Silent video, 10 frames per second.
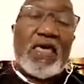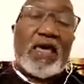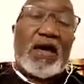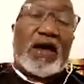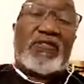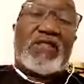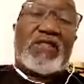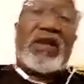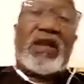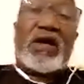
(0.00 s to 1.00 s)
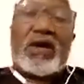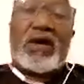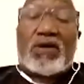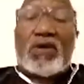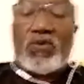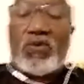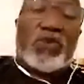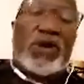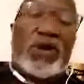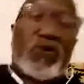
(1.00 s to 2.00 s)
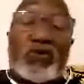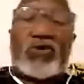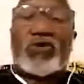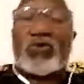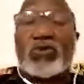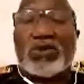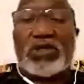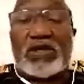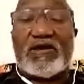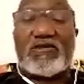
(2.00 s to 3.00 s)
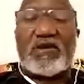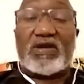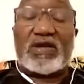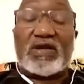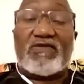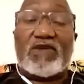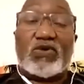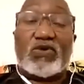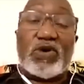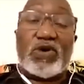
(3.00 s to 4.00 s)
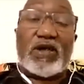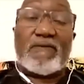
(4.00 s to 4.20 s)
And then when I got to the day center in Victoria,